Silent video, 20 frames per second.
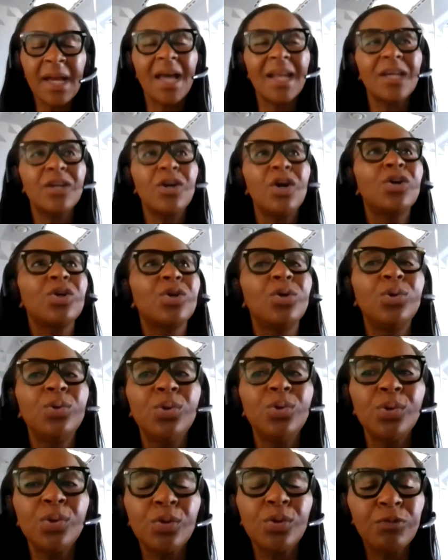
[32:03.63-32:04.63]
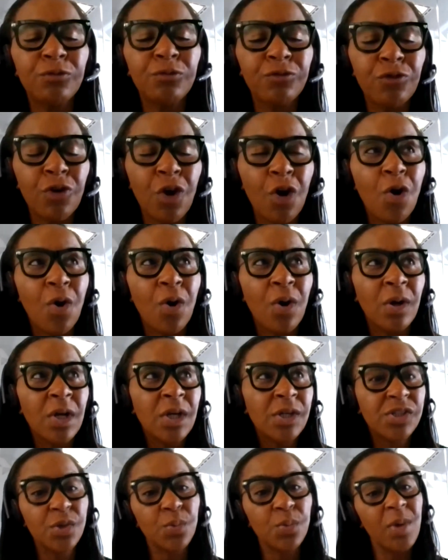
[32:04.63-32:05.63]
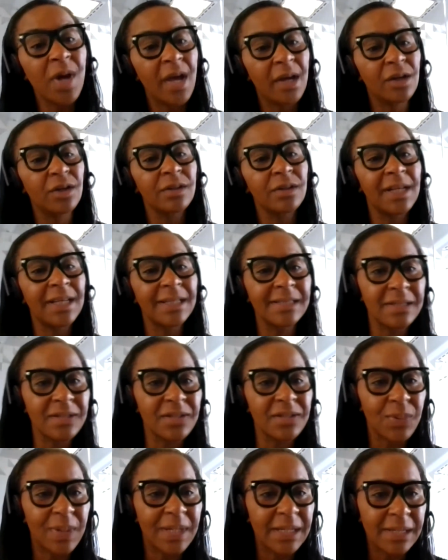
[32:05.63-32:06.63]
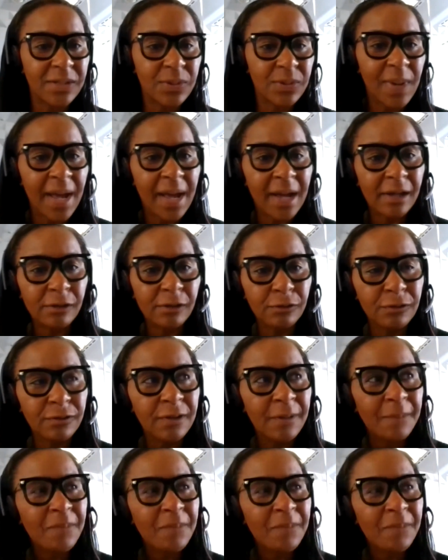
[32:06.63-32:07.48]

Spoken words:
And I got a call to work on London 2012.